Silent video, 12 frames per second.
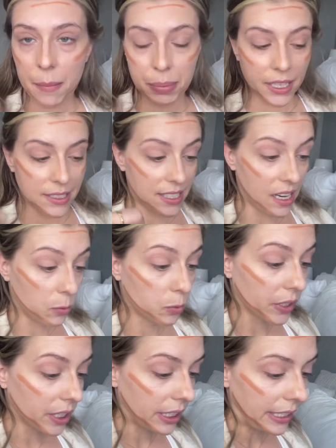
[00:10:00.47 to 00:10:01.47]
blends out
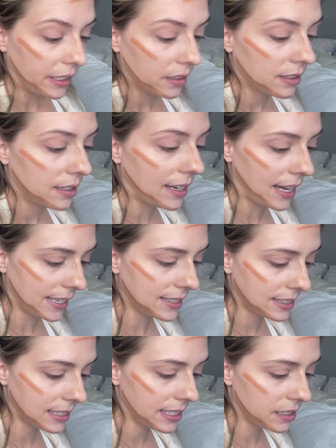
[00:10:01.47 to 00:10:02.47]
really
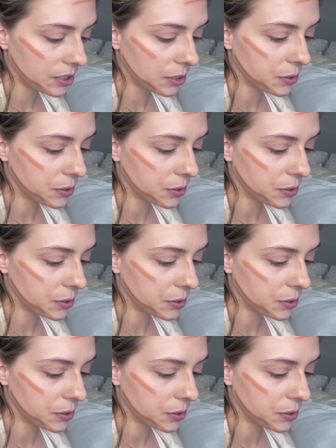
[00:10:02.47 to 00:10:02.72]
nicely. So